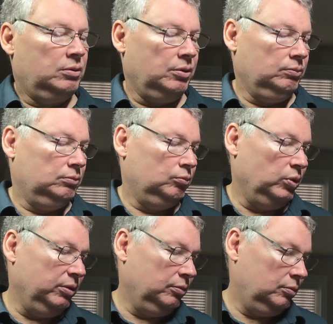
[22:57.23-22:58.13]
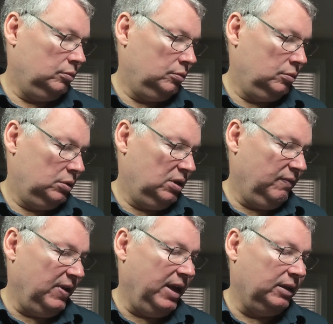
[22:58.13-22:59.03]
if
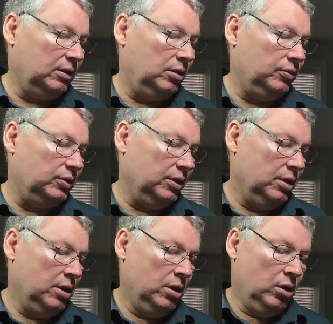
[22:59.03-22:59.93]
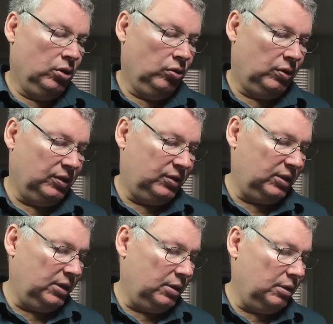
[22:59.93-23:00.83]
I hadn't closed it, you could
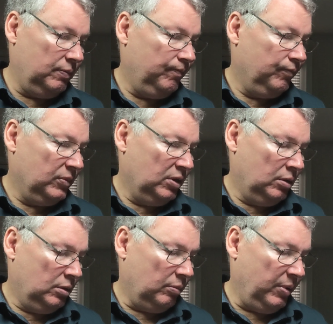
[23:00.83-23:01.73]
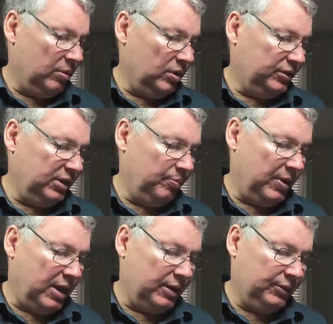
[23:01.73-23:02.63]
see the Panama City
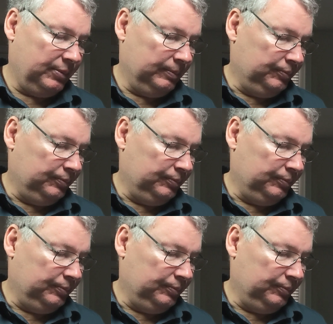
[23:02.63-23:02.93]
Pass